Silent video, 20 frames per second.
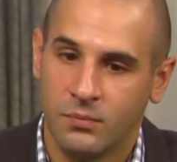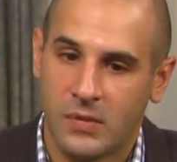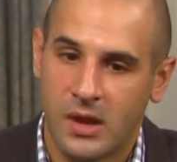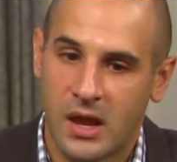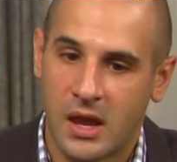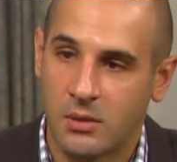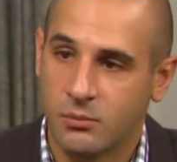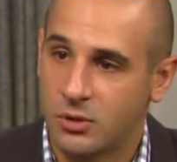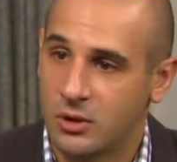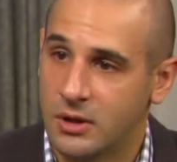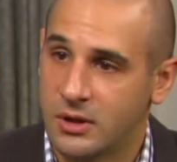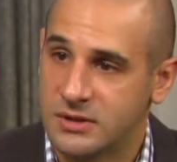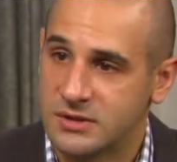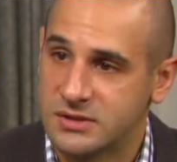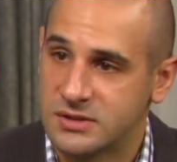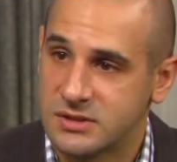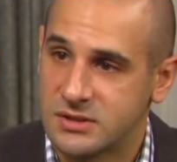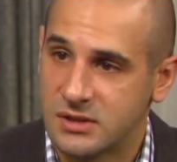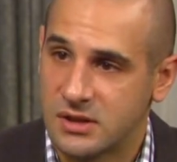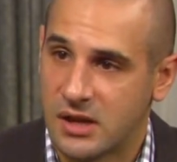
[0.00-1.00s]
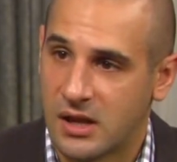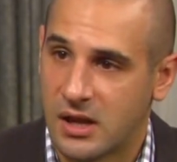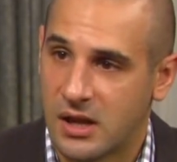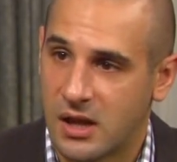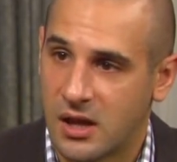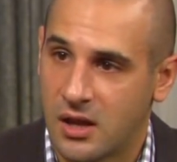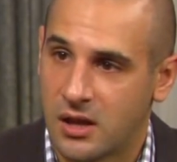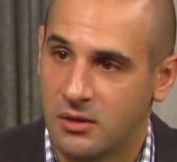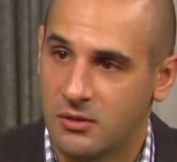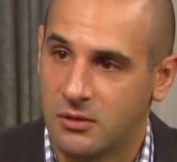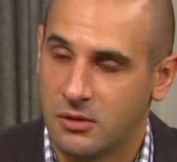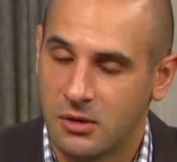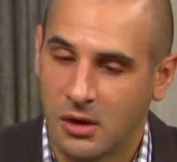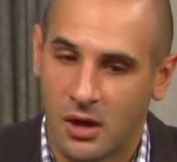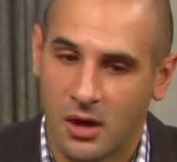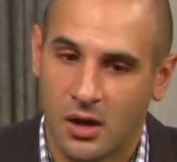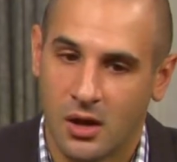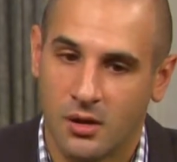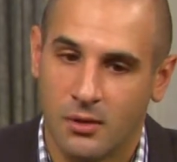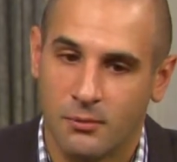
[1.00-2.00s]
ambulance I and mm -hmm.
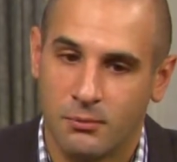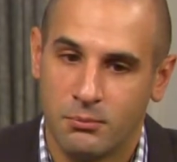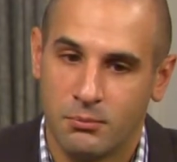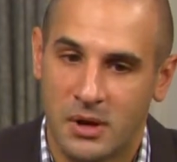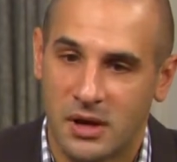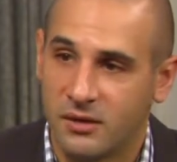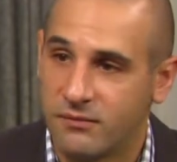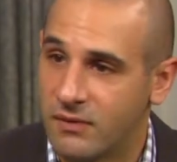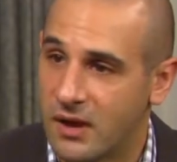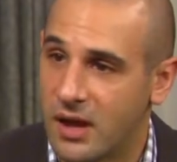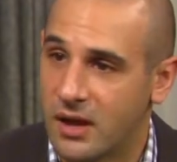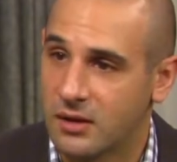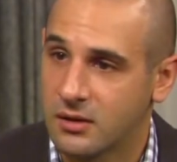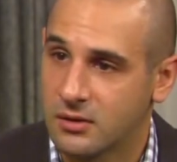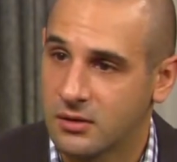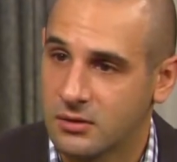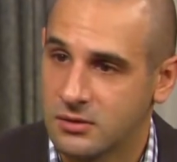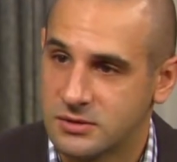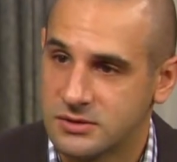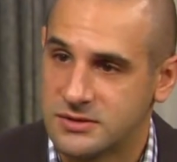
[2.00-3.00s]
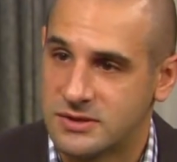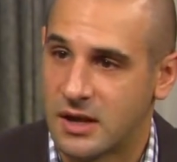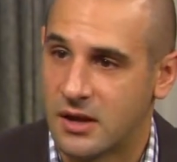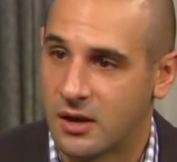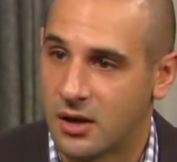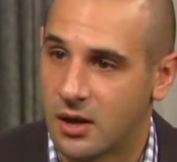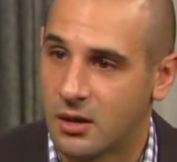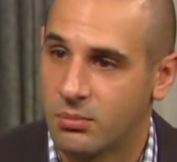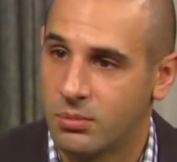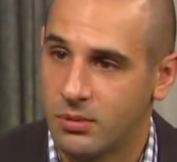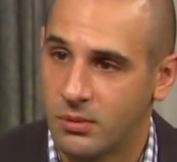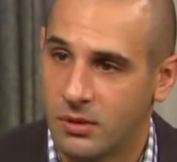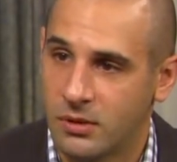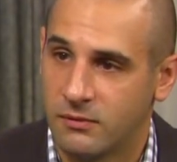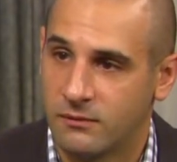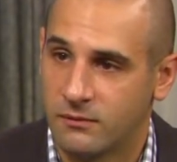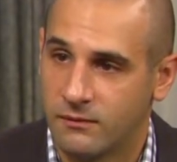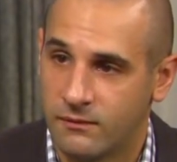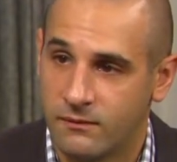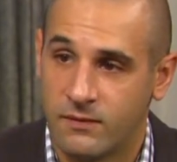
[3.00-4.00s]
uh, medevac mm -hmm. set up,
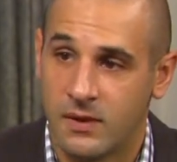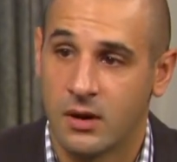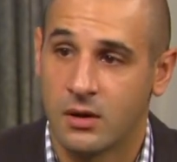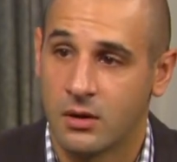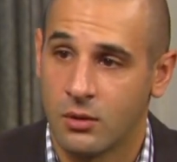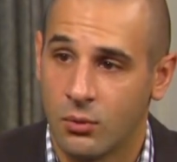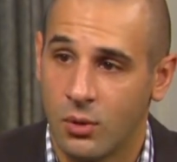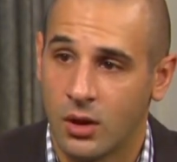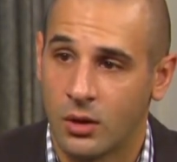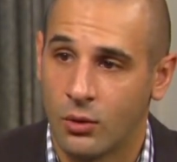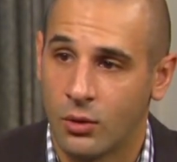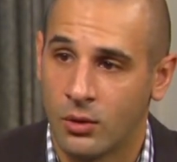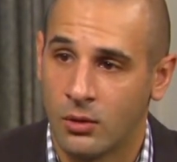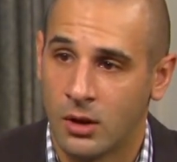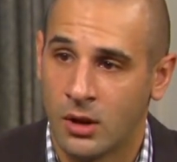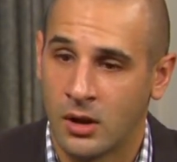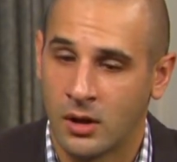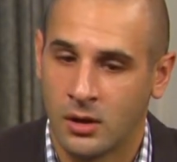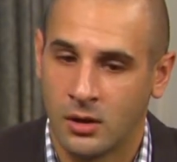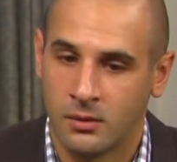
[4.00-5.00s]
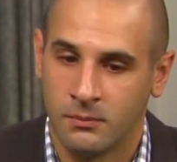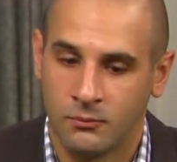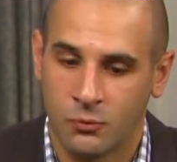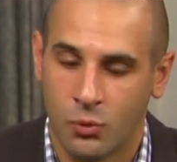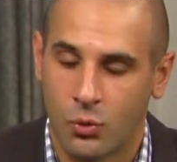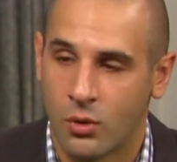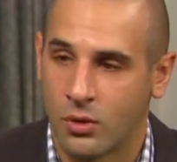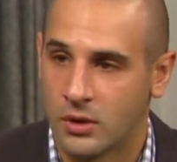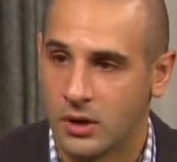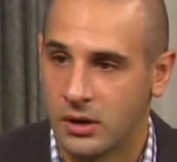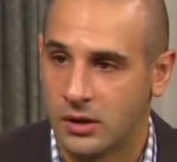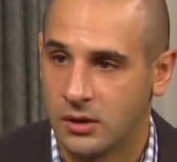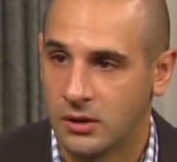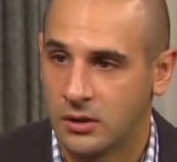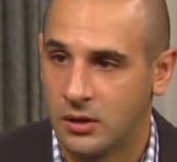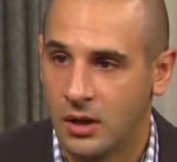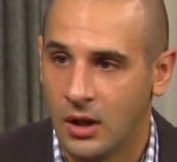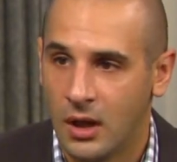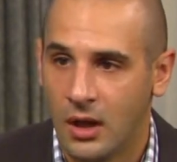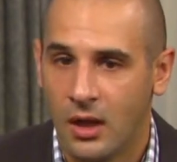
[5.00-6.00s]
them, yeah. very well um, coordinated.
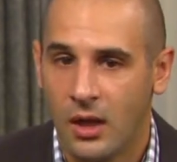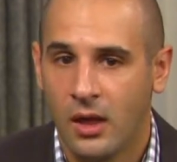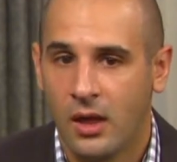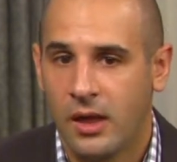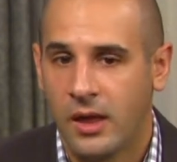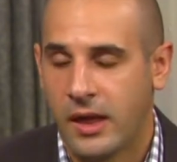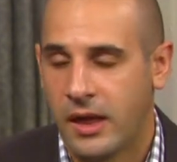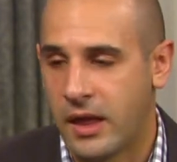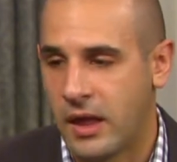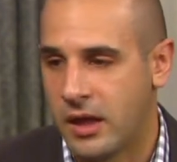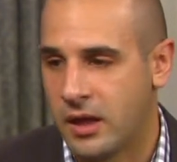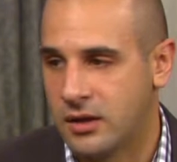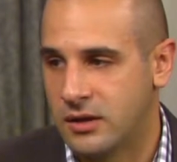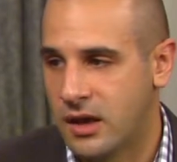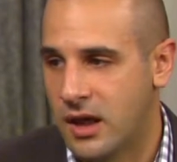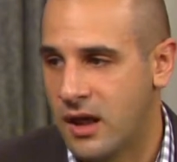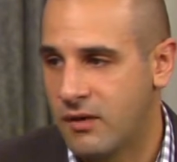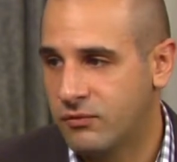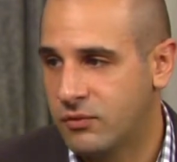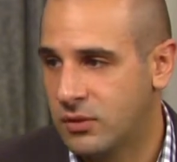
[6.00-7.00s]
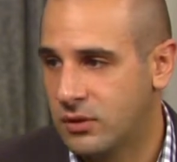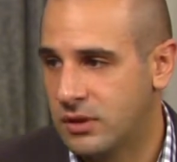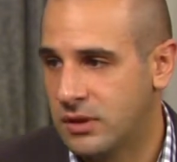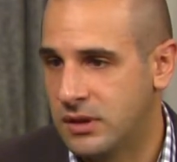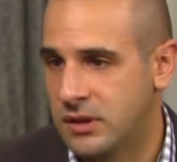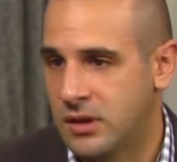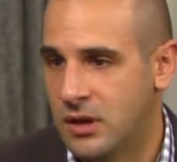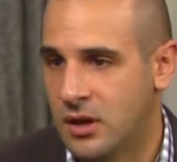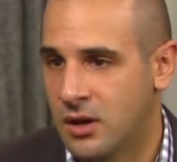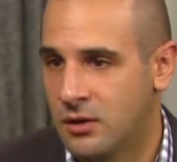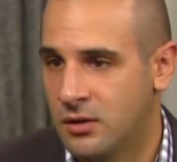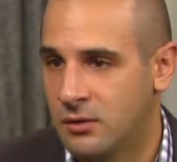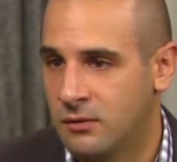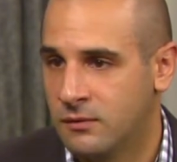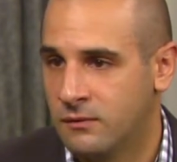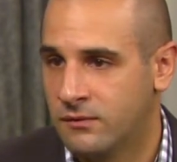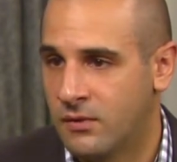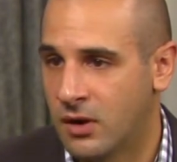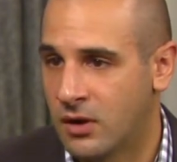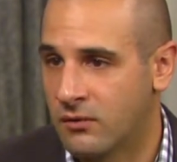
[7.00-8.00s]
-hmm. And after the uh,
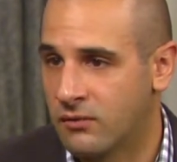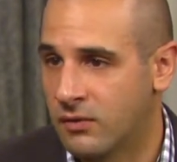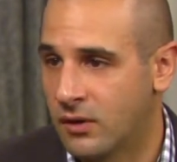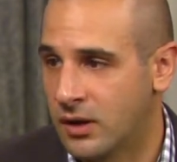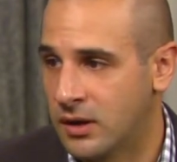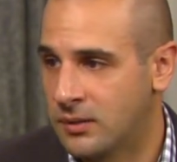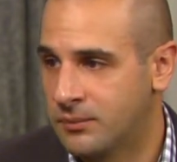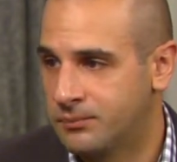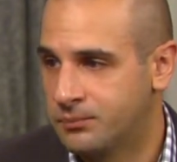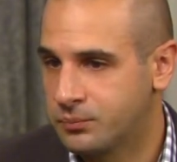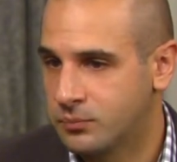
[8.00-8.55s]
firefight,